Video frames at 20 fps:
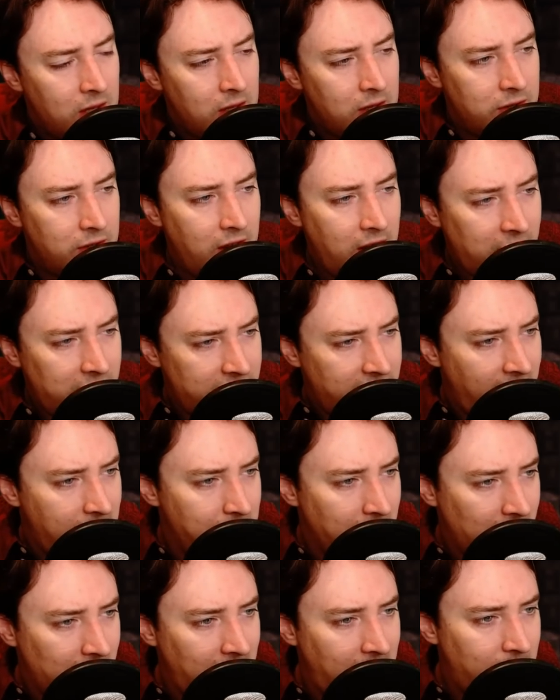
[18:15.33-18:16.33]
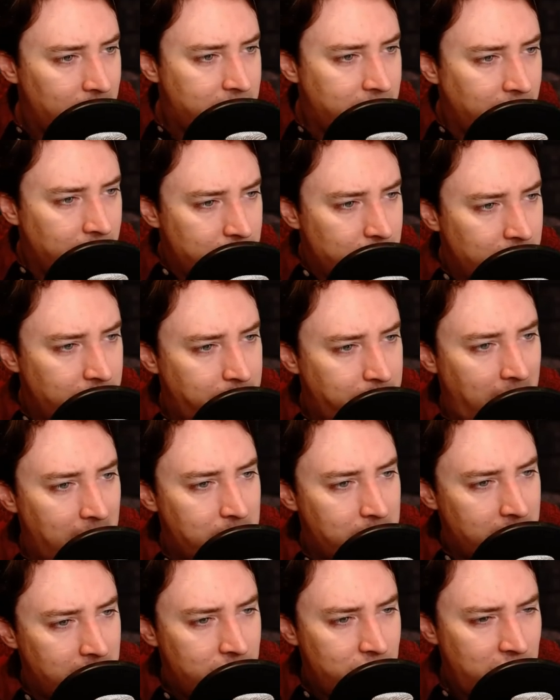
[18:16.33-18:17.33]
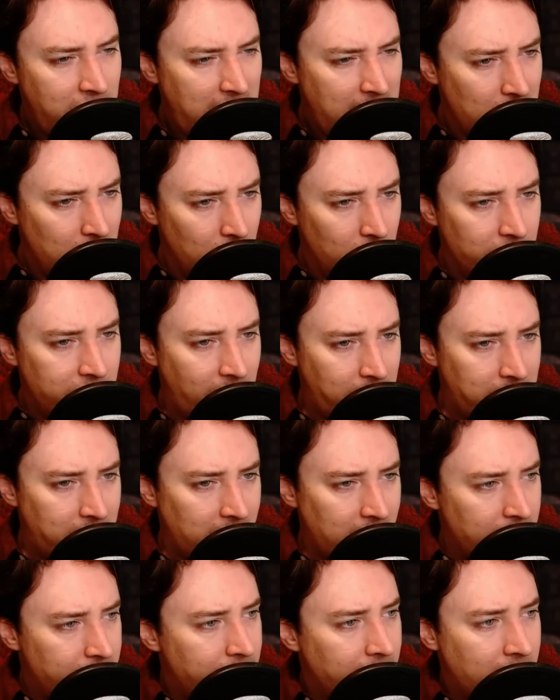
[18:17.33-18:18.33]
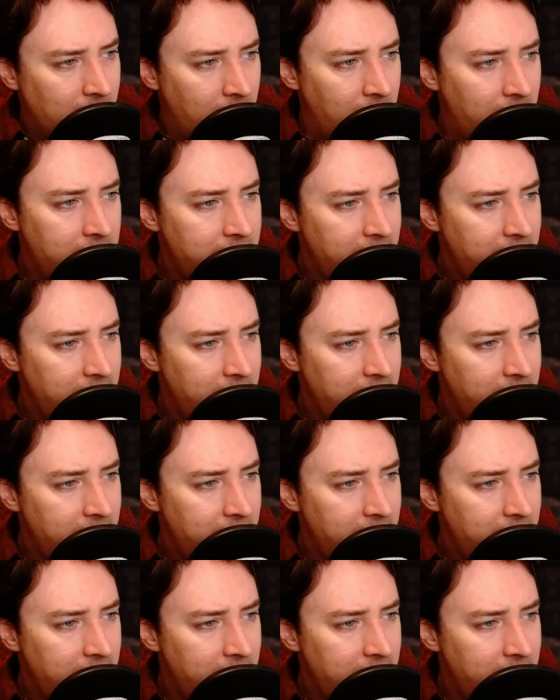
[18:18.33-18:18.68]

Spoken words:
The next day McLeod took to his bed with a chill or something of the kind,